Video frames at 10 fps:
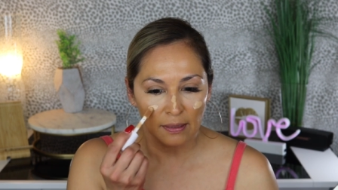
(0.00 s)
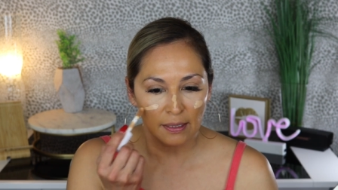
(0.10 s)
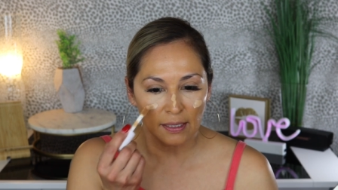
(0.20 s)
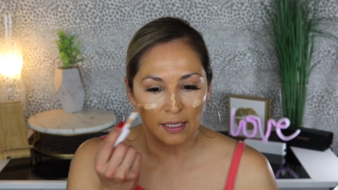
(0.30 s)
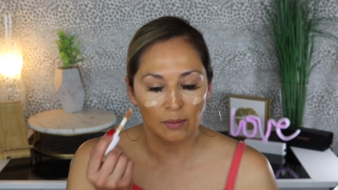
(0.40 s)

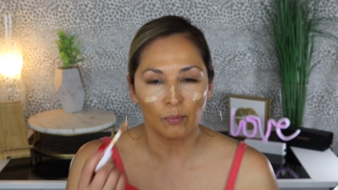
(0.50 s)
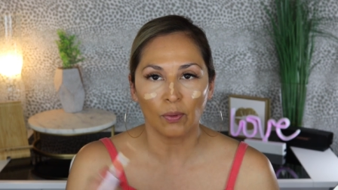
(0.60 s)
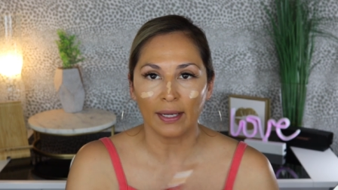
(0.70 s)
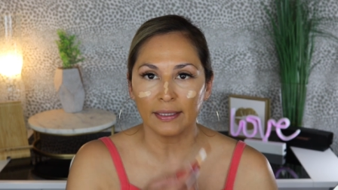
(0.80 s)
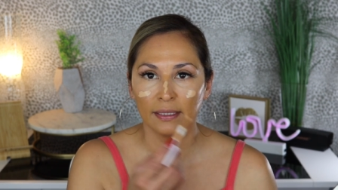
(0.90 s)
and kind of
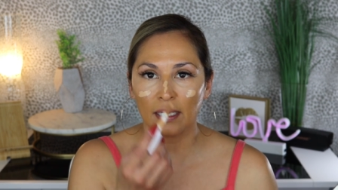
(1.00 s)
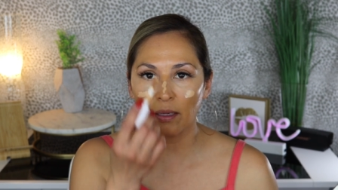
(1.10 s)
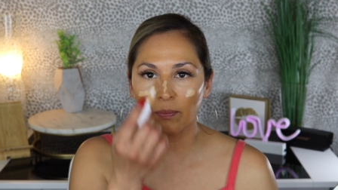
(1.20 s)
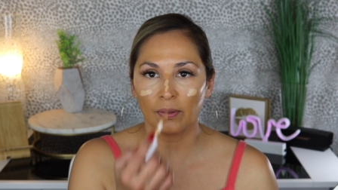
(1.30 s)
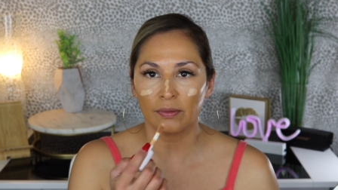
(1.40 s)
brighten
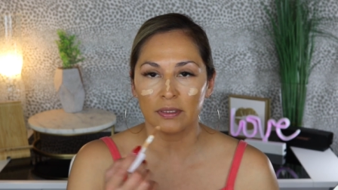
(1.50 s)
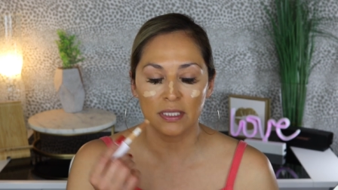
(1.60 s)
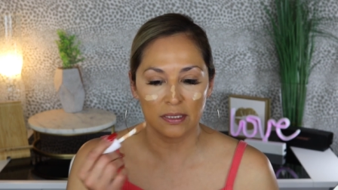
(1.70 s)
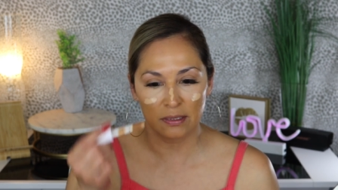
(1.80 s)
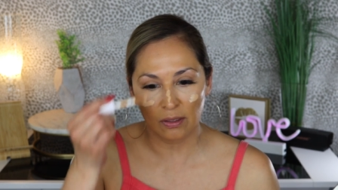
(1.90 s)
up the
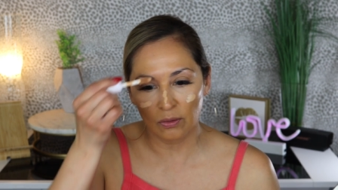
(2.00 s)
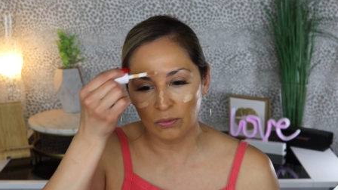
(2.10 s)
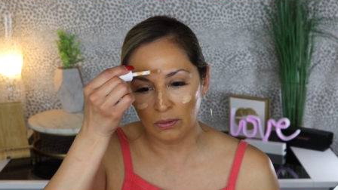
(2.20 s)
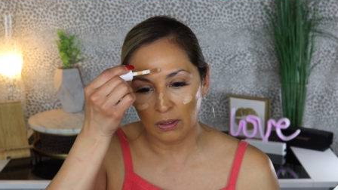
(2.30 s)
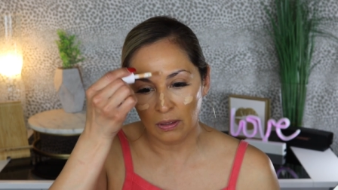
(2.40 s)

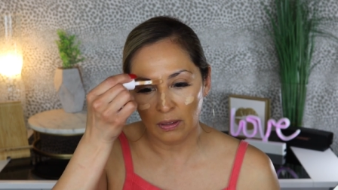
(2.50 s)
T-zone.